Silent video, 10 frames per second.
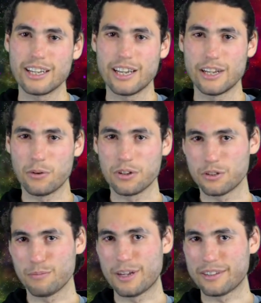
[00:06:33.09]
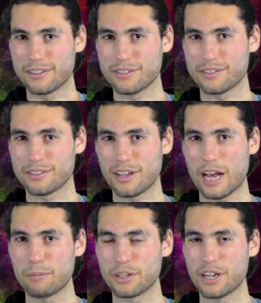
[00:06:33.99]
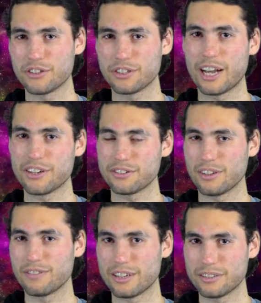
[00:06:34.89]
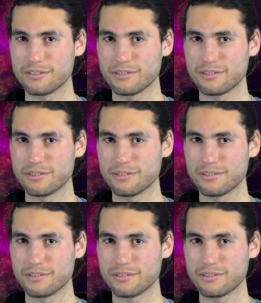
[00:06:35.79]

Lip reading: in order to make this application actually effective.